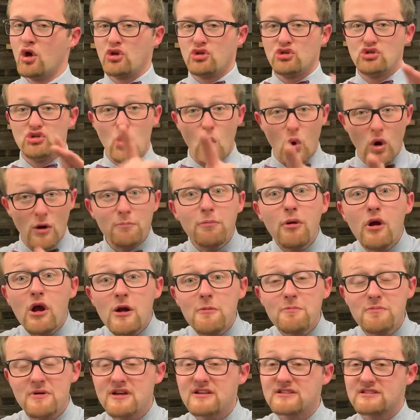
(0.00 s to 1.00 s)
Your
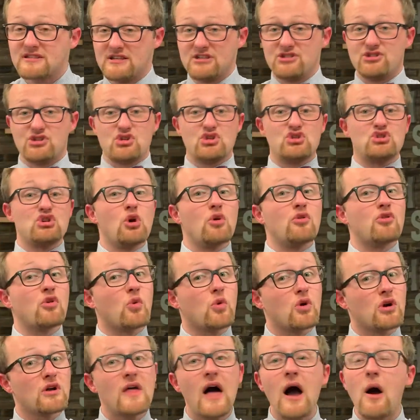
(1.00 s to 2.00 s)
purpose is to show the
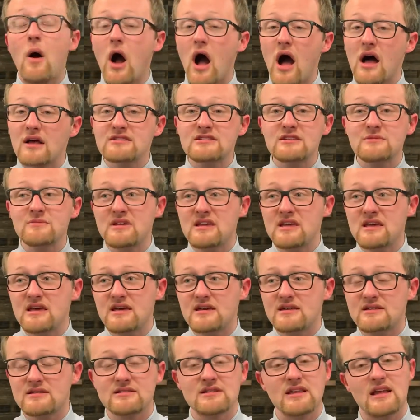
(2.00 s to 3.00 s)
world how awesome he
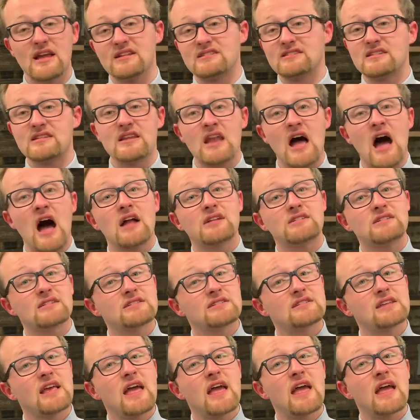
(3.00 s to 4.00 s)
is. It's not to
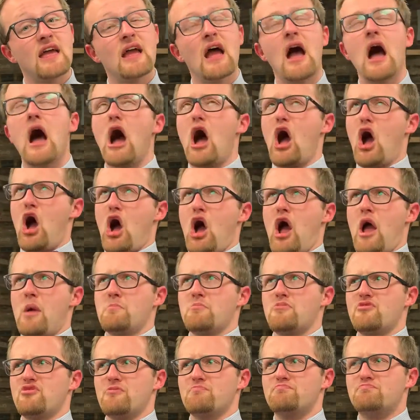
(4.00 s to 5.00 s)
say,
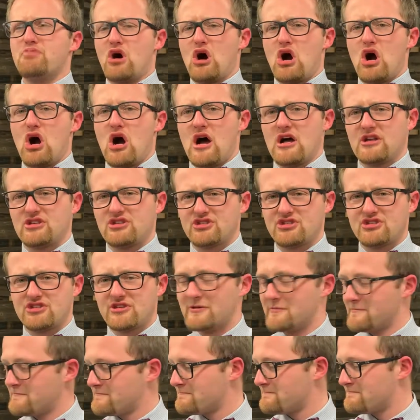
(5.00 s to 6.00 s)
I'm the
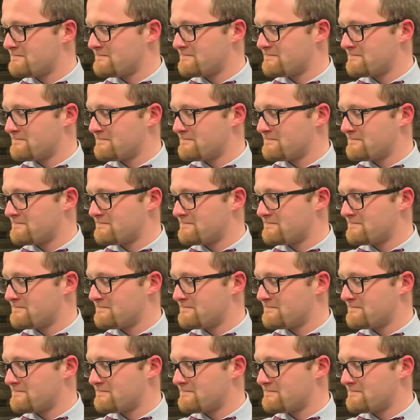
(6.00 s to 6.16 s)
boss.